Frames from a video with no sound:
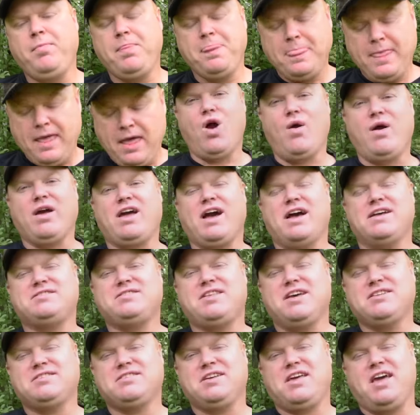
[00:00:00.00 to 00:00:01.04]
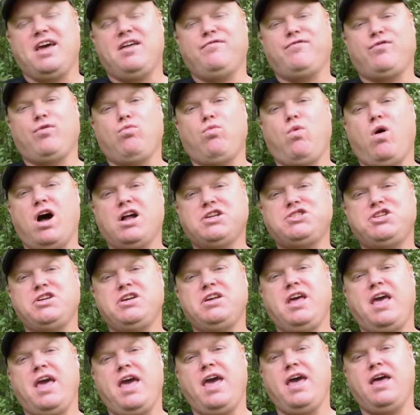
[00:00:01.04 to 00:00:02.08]
All right, guys, thanks again for
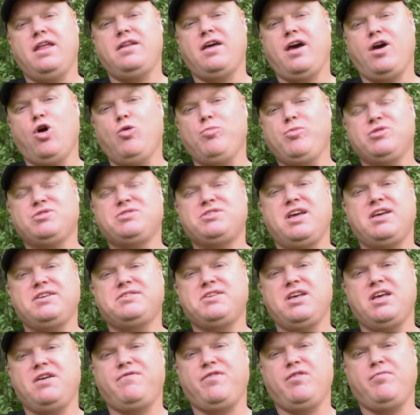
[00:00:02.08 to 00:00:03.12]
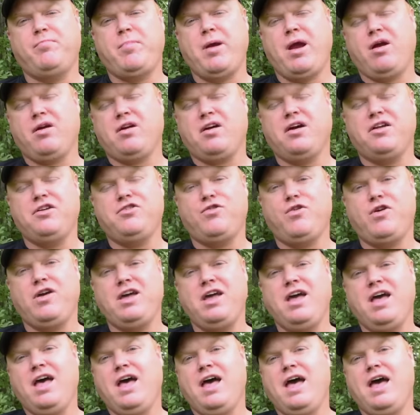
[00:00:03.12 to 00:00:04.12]
watching, and I hope you stay safe in bear country.